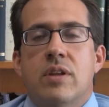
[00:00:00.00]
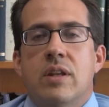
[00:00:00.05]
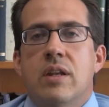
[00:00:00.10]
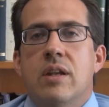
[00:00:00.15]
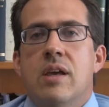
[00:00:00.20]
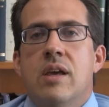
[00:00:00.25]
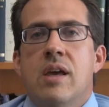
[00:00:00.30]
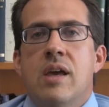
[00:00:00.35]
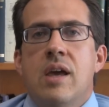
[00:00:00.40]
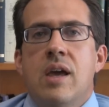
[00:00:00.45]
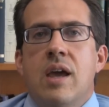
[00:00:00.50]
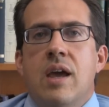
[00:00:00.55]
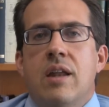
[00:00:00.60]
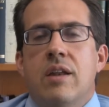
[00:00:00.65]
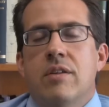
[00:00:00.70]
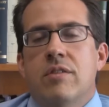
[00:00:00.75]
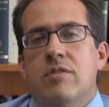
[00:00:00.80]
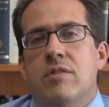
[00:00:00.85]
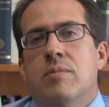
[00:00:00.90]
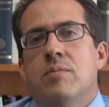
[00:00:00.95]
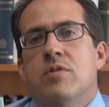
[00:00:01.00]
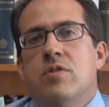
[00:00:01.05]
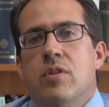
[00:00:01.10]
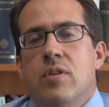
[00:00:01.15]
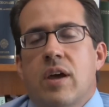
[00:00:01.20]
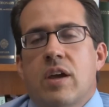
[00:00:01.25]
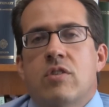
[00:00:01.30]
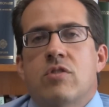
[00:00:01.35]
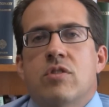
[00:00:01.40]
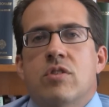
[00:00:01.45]
and into some
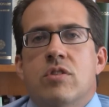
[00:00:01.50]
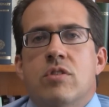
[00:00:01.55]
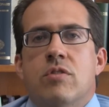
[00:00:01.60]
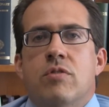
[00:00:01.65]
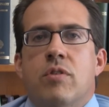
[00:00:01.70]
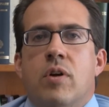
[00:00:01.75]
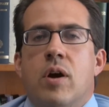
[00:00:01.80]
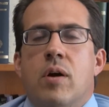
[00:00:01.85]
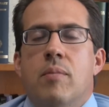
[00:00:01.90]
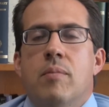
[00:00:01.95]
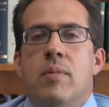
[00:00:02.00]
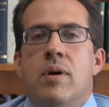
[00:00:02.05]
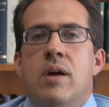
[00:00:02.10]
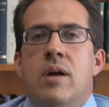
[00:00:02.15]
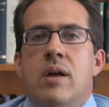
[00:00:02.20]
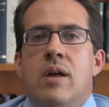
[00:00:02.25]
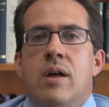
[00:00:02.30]
selections from